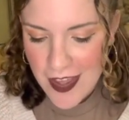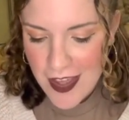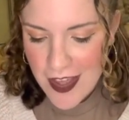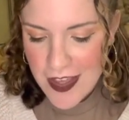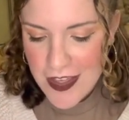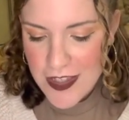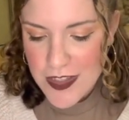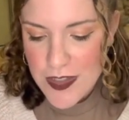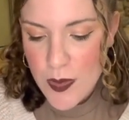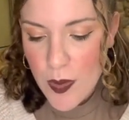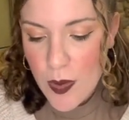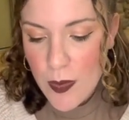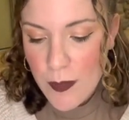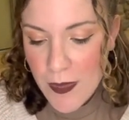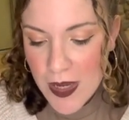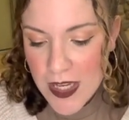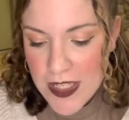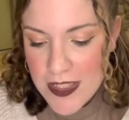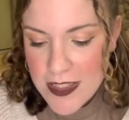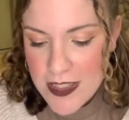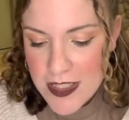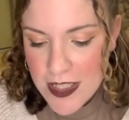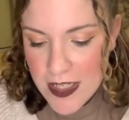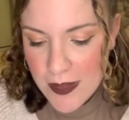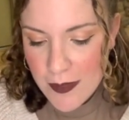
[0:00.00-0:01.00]
So it might
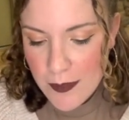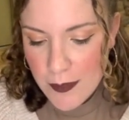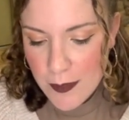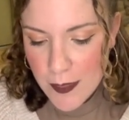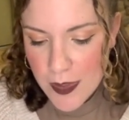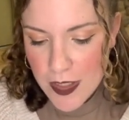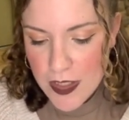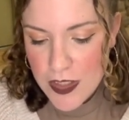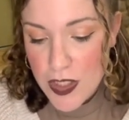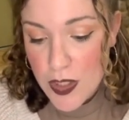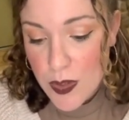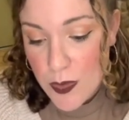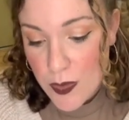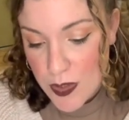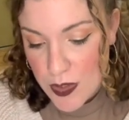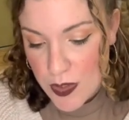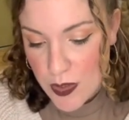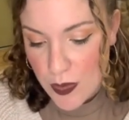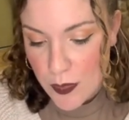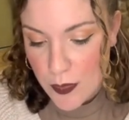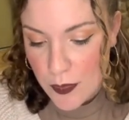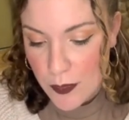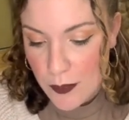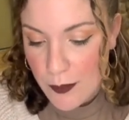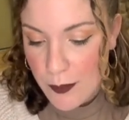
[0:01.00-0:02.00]
seem too
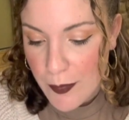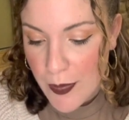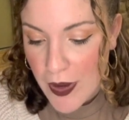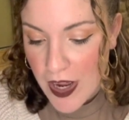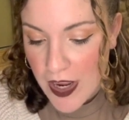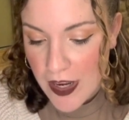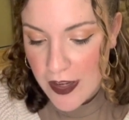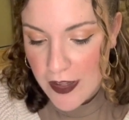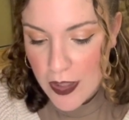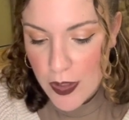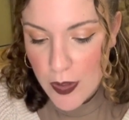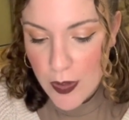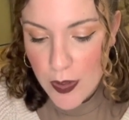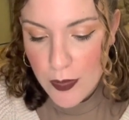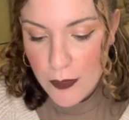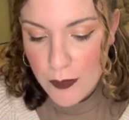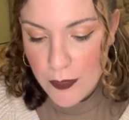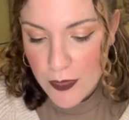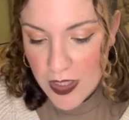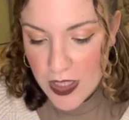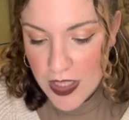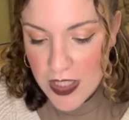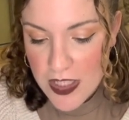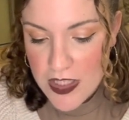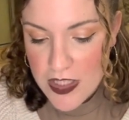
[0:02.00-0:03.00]
soon, but you can
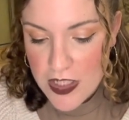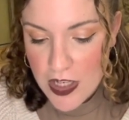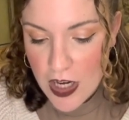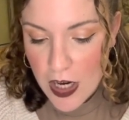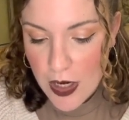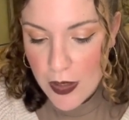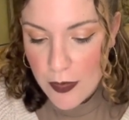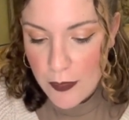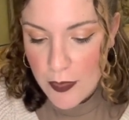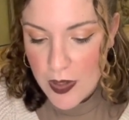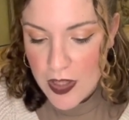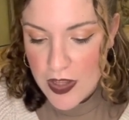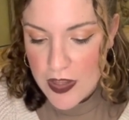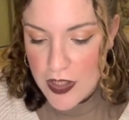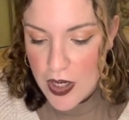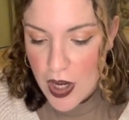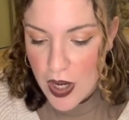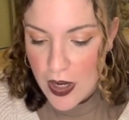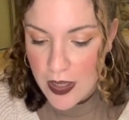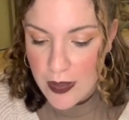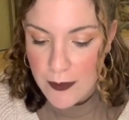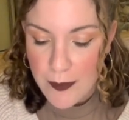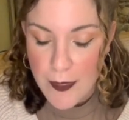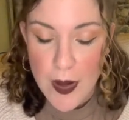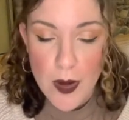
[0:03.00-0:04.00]
really start with
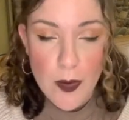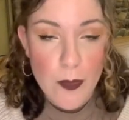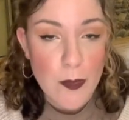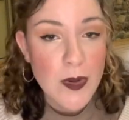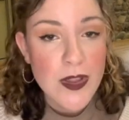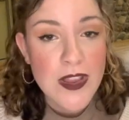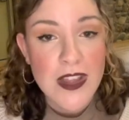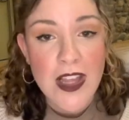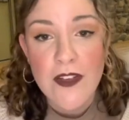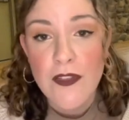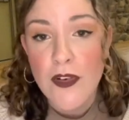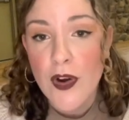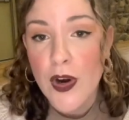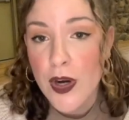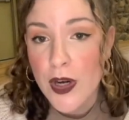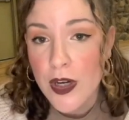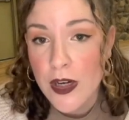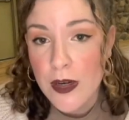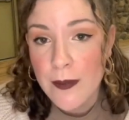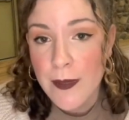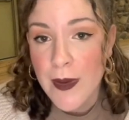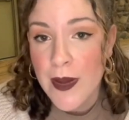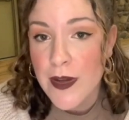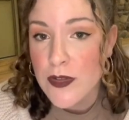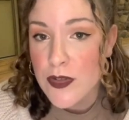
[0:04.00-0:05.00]
talking about what they've heard
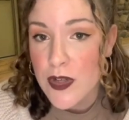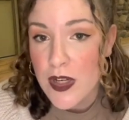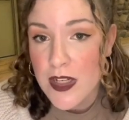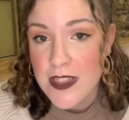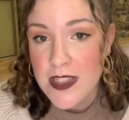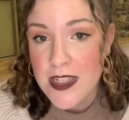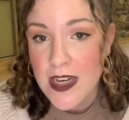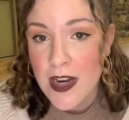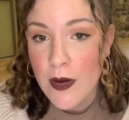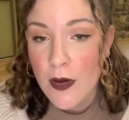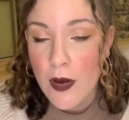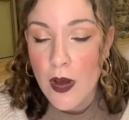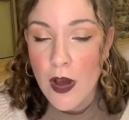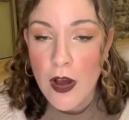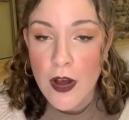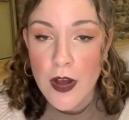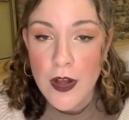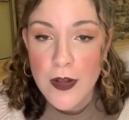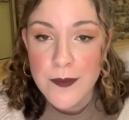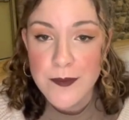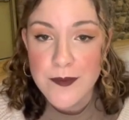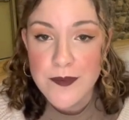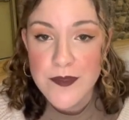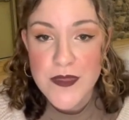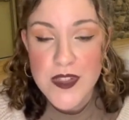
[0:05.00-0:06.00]
about drugs and
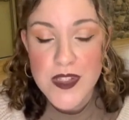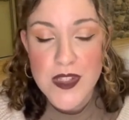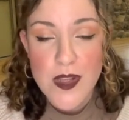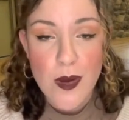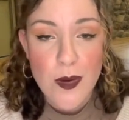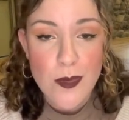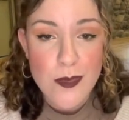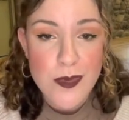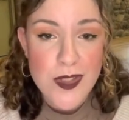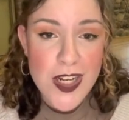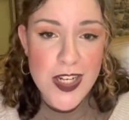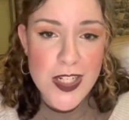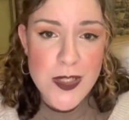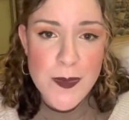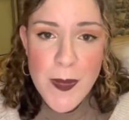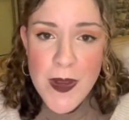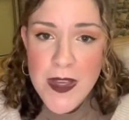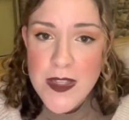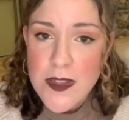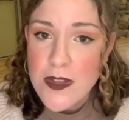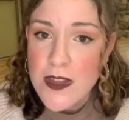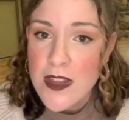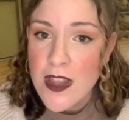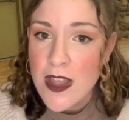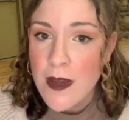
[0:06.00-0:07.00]
alcohol. So touch base
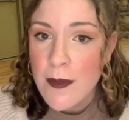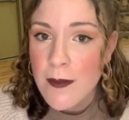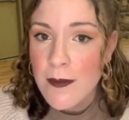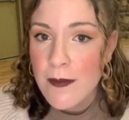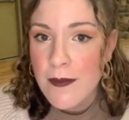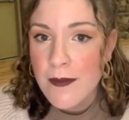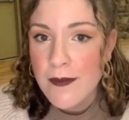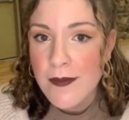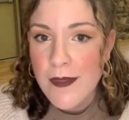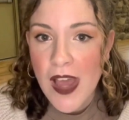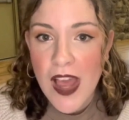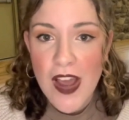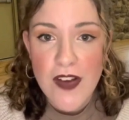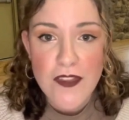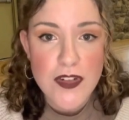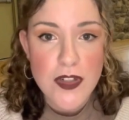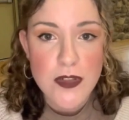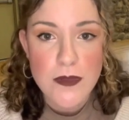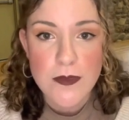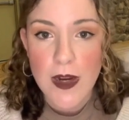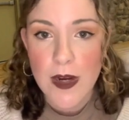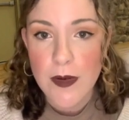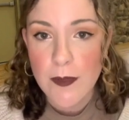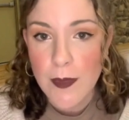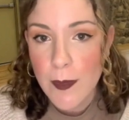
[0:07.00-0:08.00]
with them after
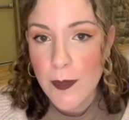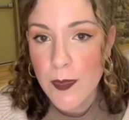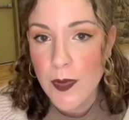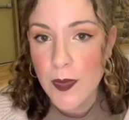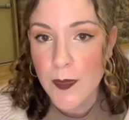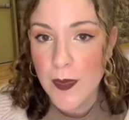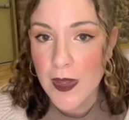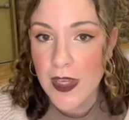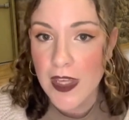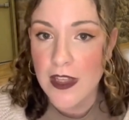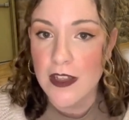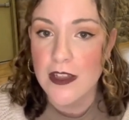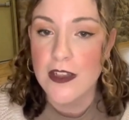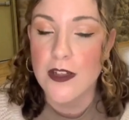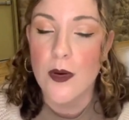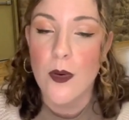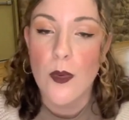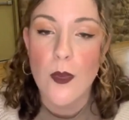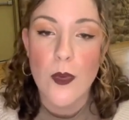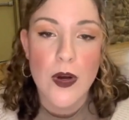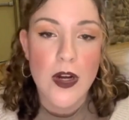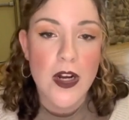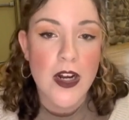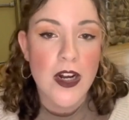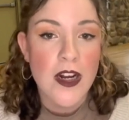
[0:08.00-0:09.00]
Red Ribbon Week,
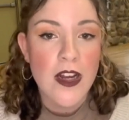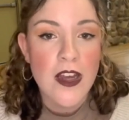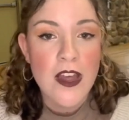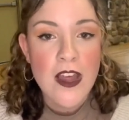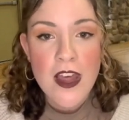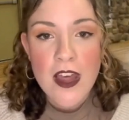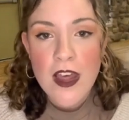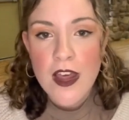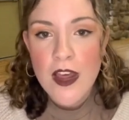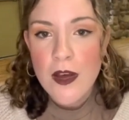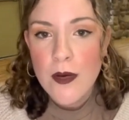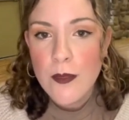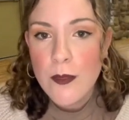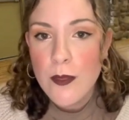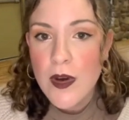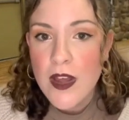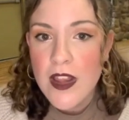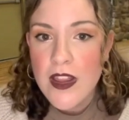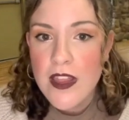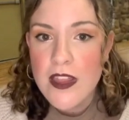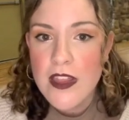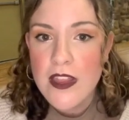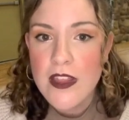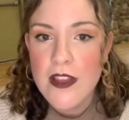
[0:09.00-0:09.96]
or with